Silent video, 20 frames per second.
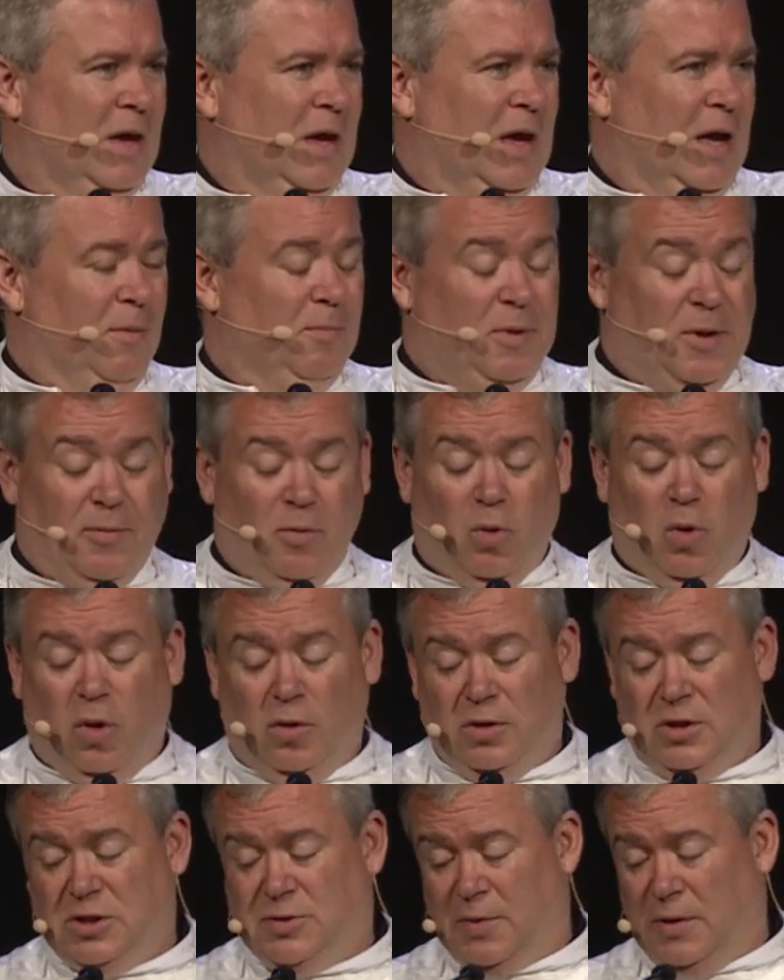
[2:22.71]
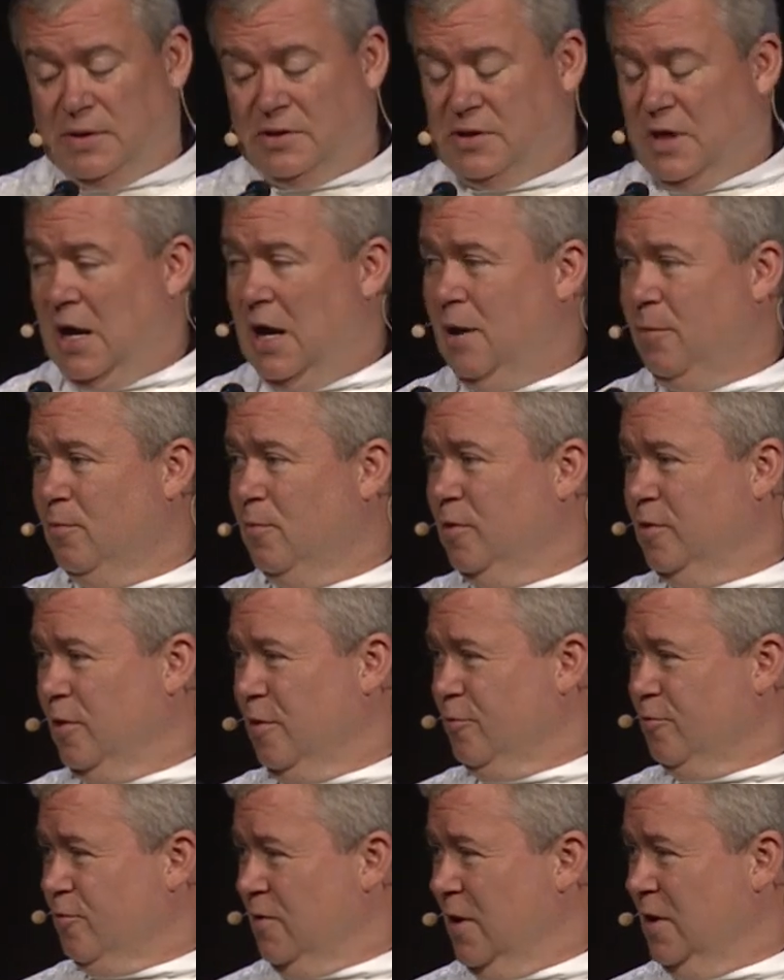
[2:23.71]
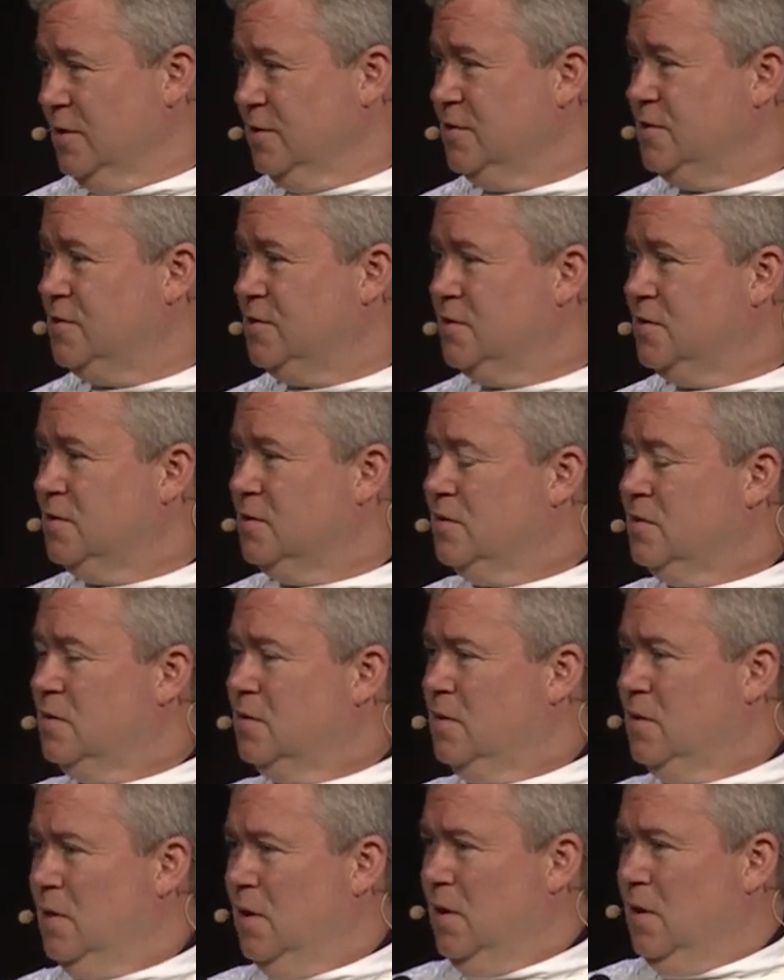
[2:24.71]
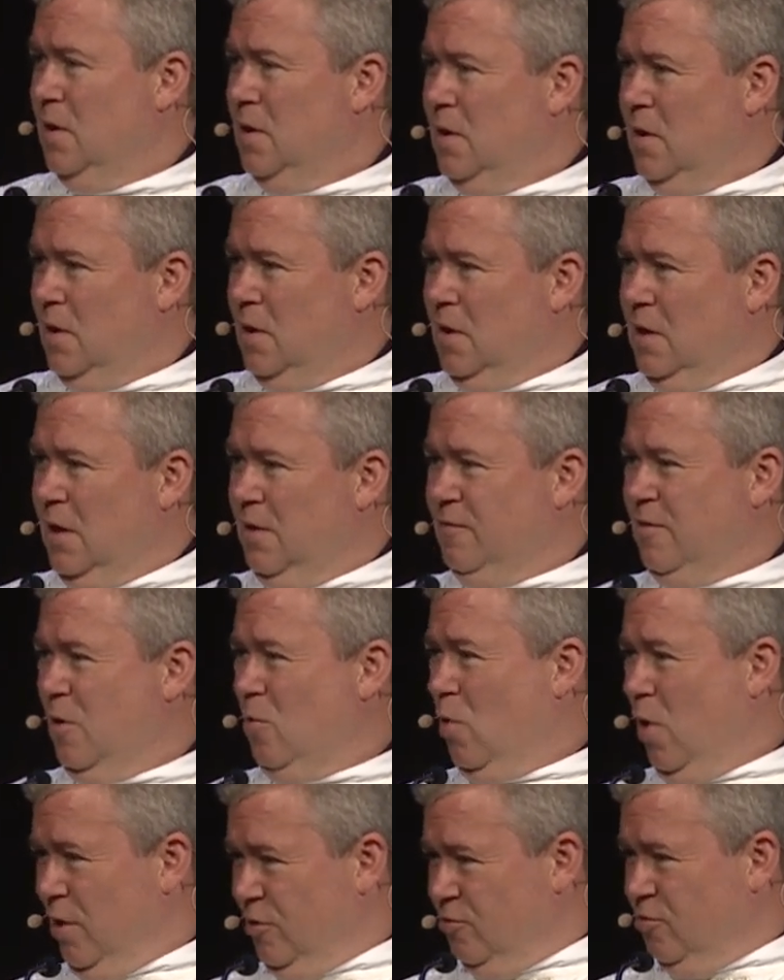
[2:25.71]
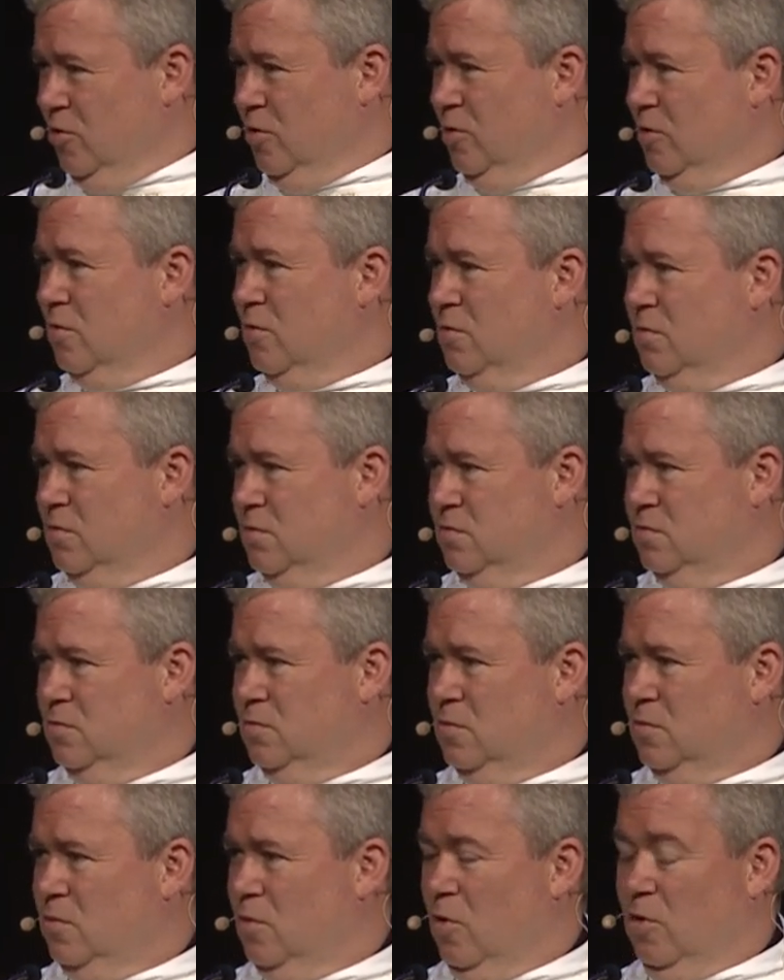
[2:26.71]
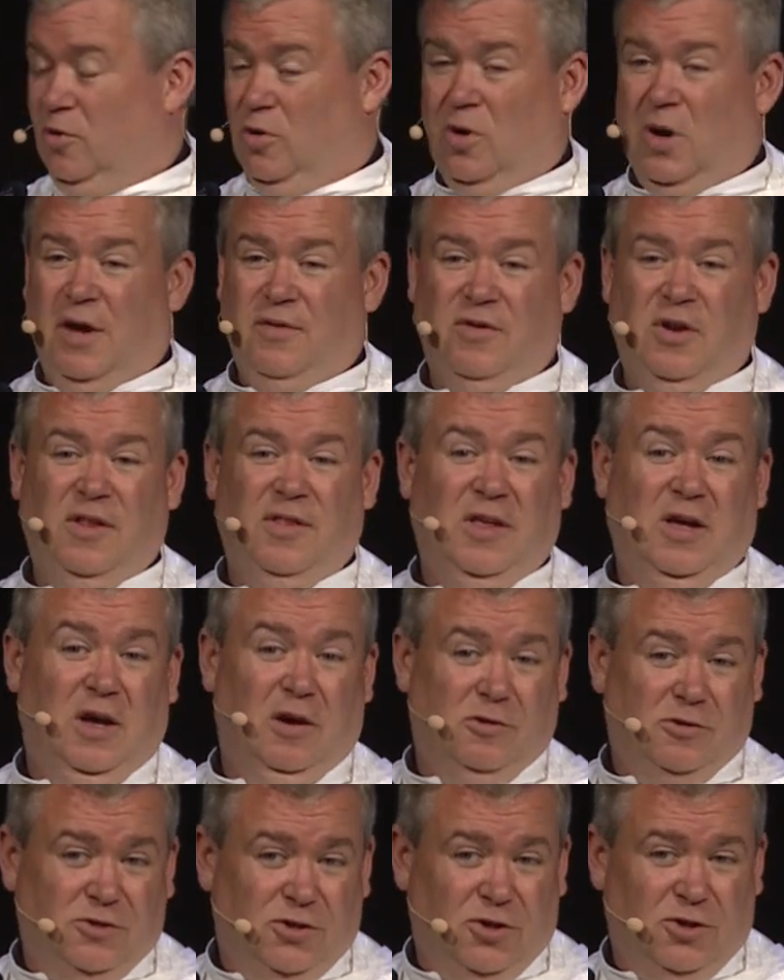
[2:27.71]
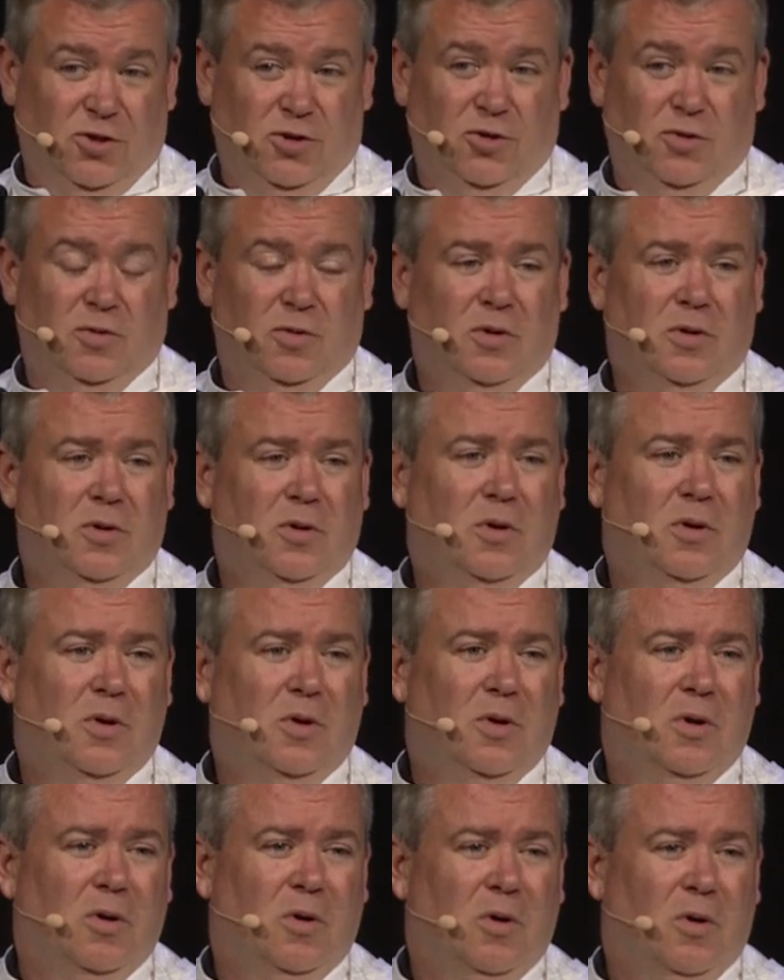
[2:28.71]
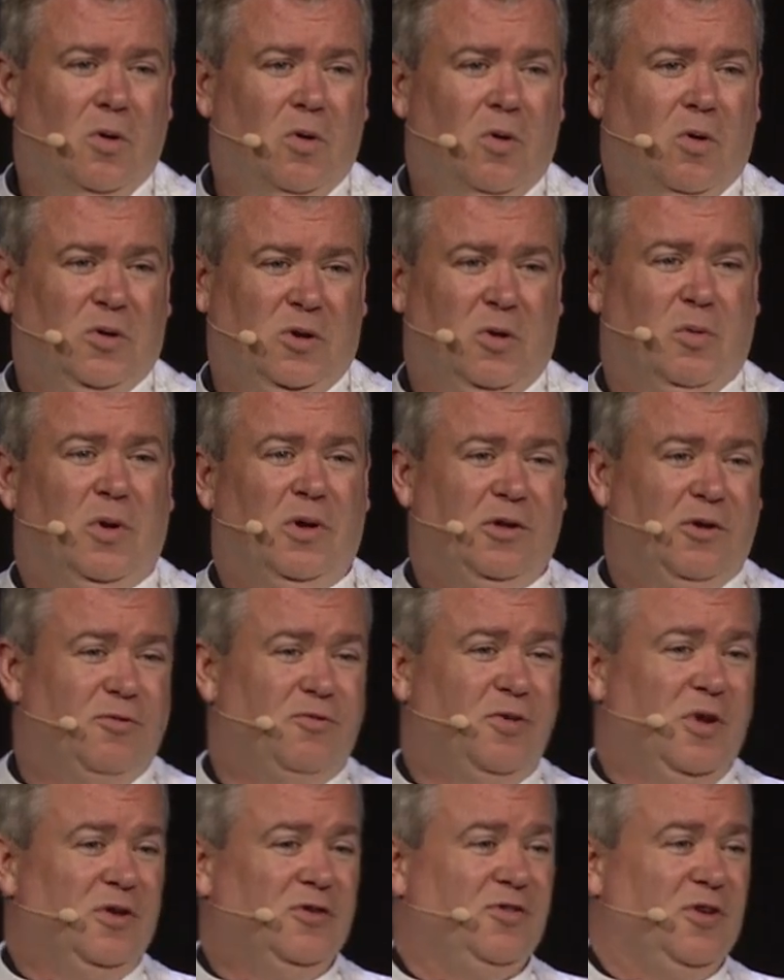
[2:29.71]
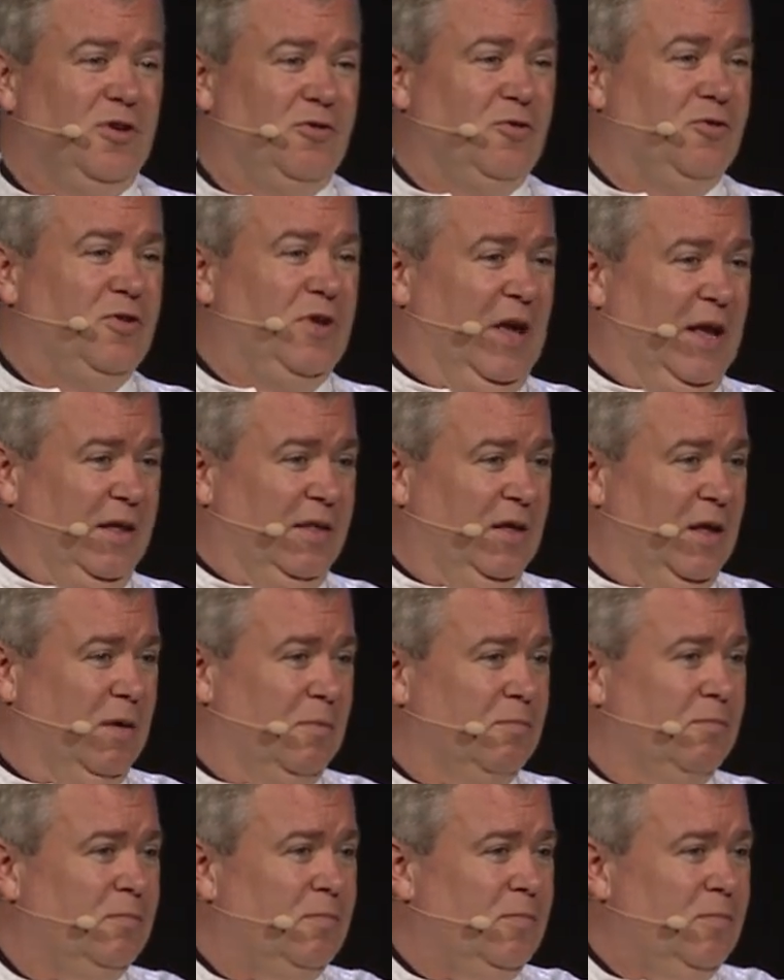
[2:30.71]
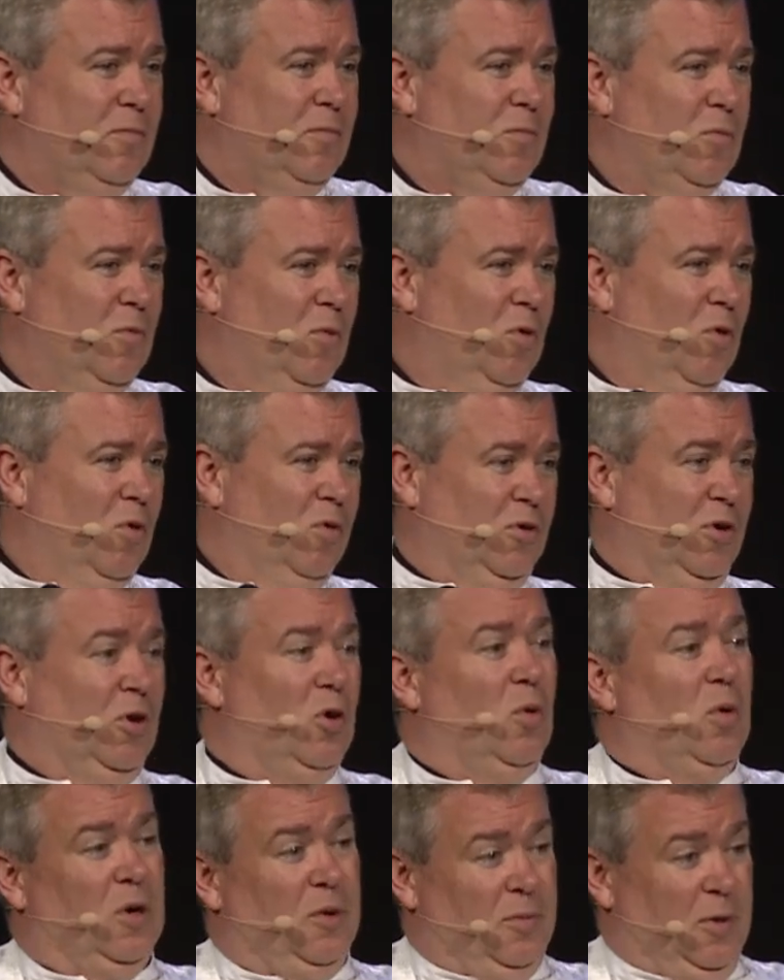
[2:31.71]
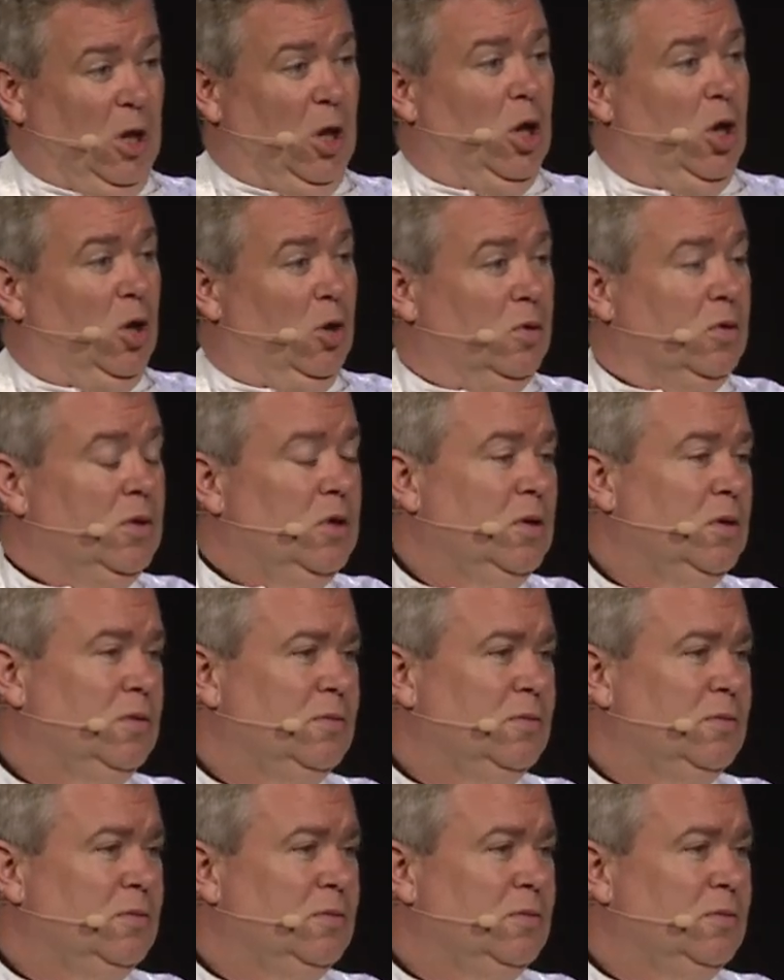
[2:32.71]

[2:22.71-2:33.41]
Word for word: And people will only spend time with their friends if they want to, or they don't have anything else to do, or they want their friends to entertain them, or they don't want to be alone.